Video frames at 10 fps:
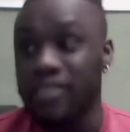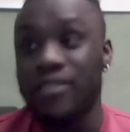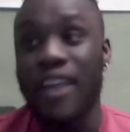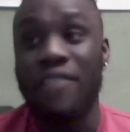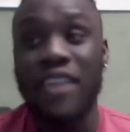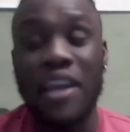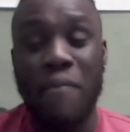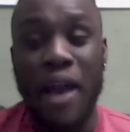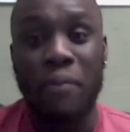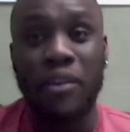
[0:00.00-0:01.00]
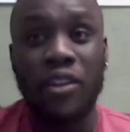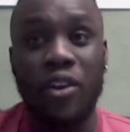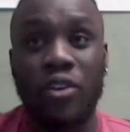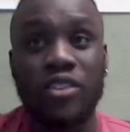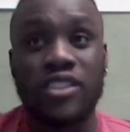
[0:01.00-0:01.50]
I think it might be, you know,
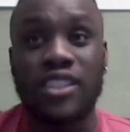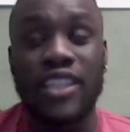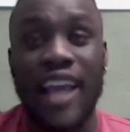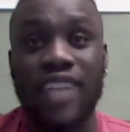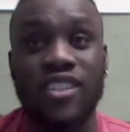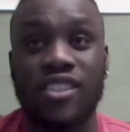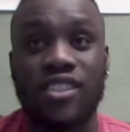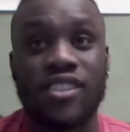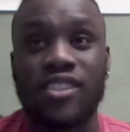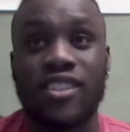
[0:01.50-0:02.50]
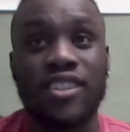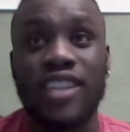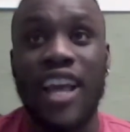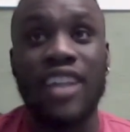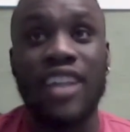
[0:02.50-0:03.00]
because that's just
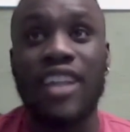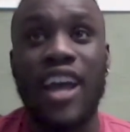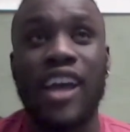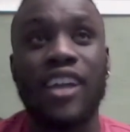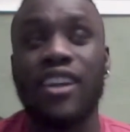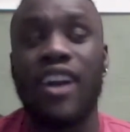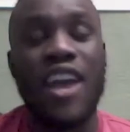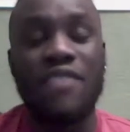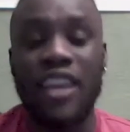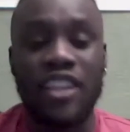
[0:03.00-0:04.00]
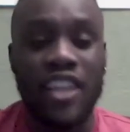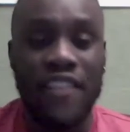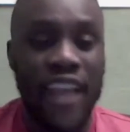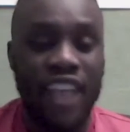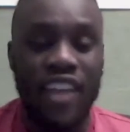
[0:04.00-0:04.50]
that. If they
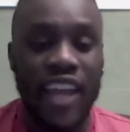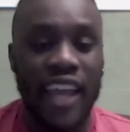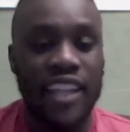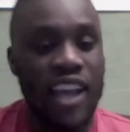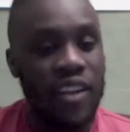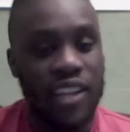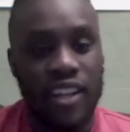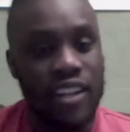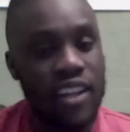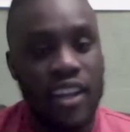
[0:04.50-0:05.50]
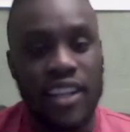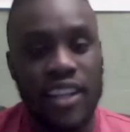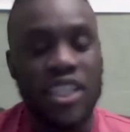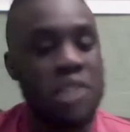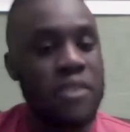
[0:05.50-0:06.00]
get relegated now, then that
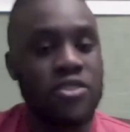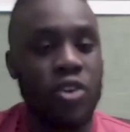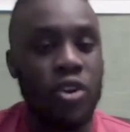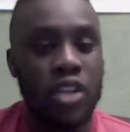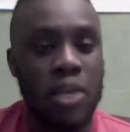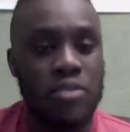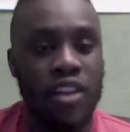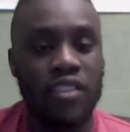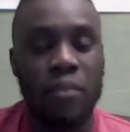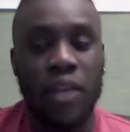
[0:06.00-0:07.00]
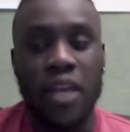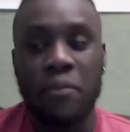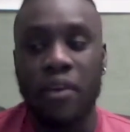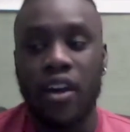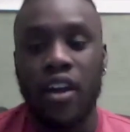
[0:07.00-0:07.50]
chairman's got only himself to blame.
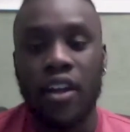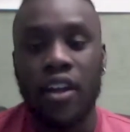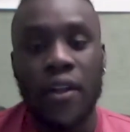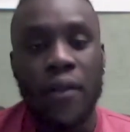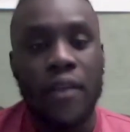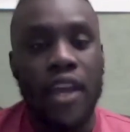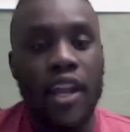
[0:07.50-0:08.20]
But yeah,